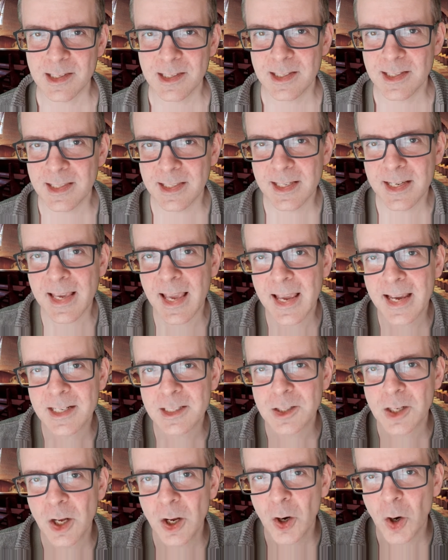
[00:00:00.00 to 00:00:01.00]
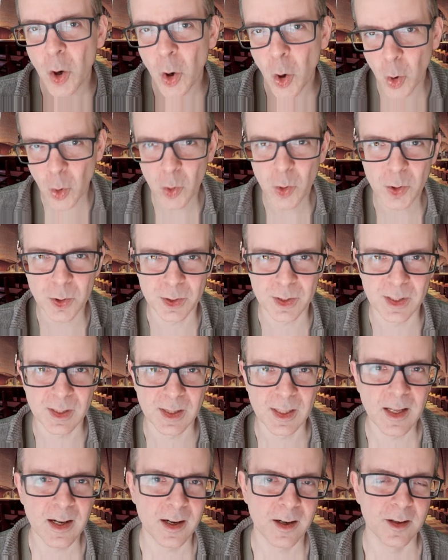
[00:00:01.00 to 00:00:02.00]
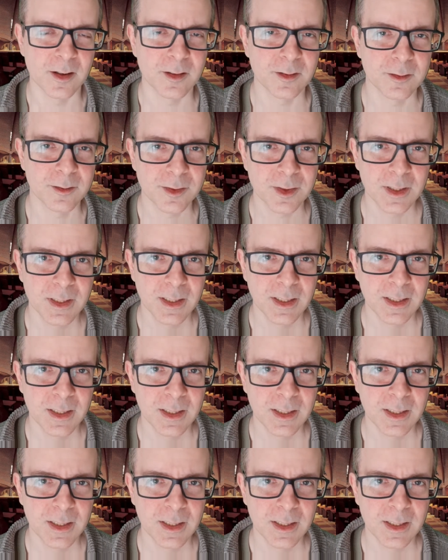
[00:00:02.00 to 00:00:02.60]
Y- you can't earn love.